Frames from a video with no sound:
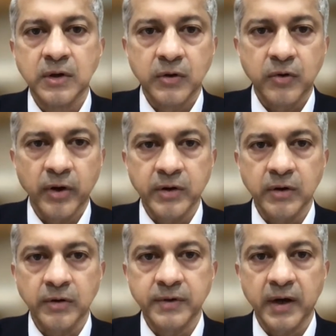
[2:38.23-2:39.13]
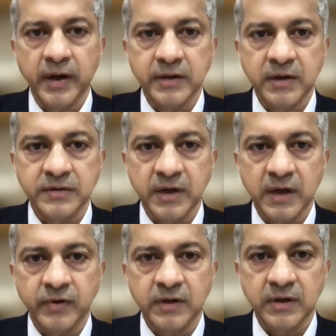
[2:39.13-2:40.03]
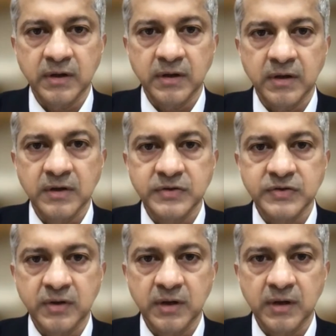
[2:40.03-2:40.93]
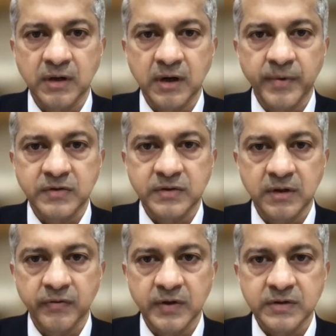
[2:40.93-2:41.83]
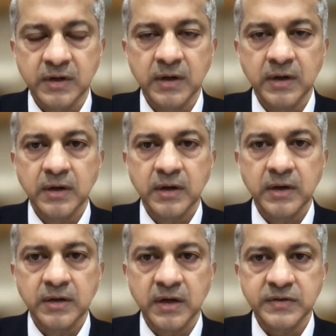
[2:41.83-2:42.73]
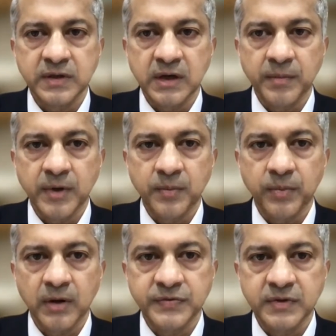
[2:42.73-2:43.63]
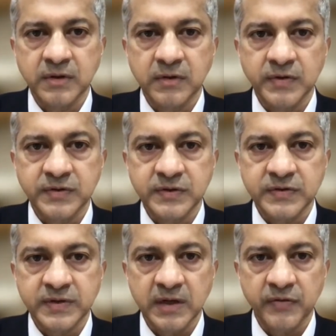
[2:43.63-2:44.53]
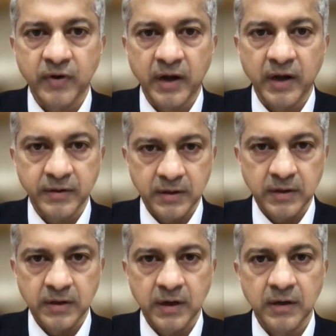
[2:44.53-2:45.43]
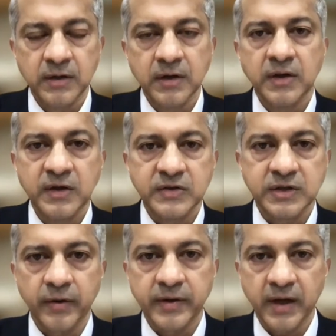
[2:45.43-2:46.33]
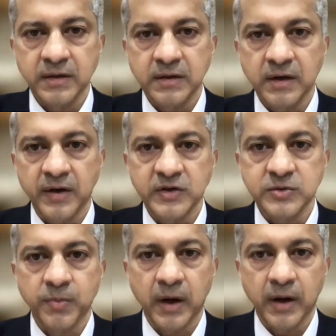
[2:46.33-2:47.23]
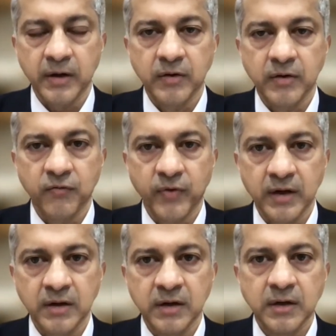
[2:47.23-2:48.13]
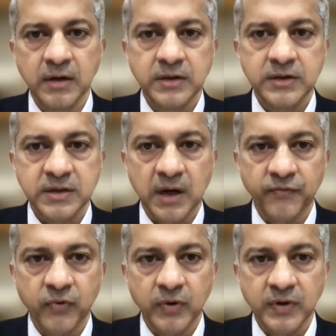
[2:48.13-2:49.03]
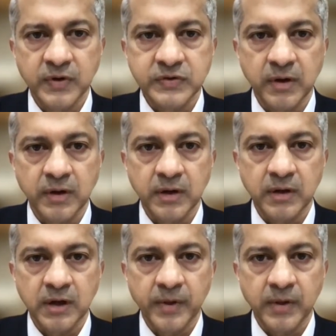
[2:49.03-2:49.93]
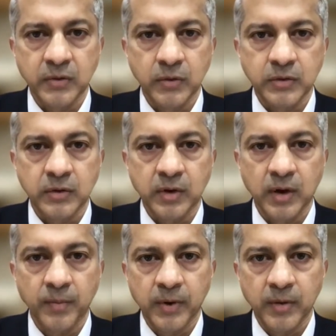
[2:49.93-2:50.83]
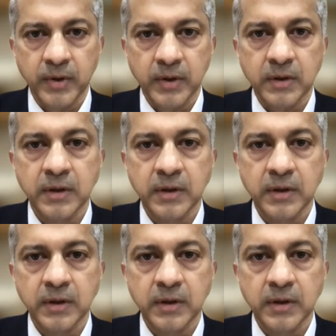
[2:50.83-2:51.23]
Drawing on the ideas advocated in his 3 economic surveys, India's economic policy towards a self-reliant India is now characterized by 1. Sharp focus on economic growth to complement